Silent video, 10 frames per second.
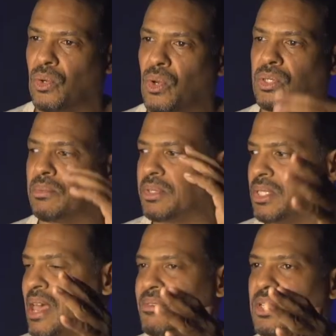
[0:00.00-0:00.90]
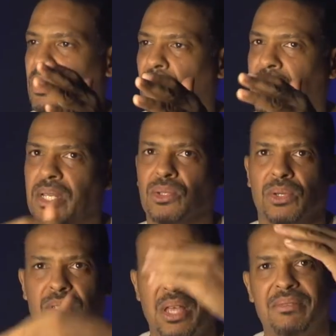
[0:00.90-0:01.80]
it goes up 7 degrees or
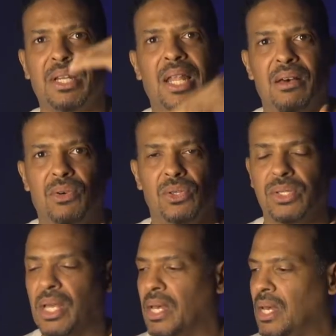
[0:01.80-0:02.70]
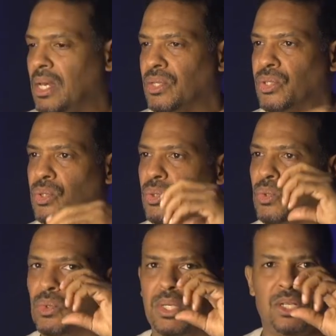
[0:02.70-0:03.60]
7 levels
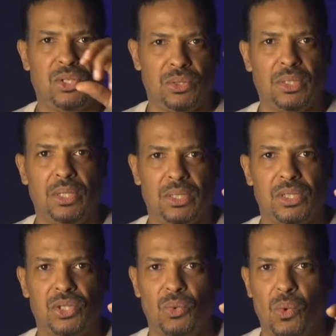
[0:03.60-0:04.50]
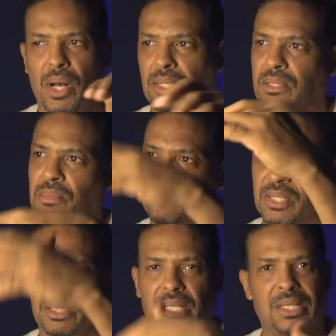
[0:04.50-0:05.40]
to get you the look that you want, to be able to
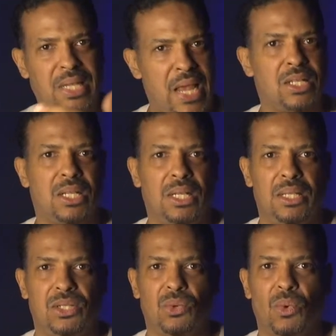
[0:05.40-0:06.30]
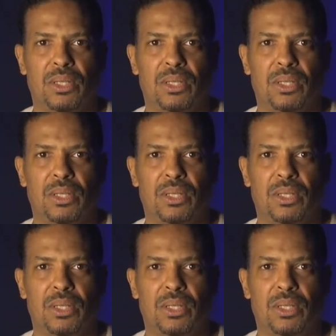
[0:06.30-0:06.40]
get the intensity that you want.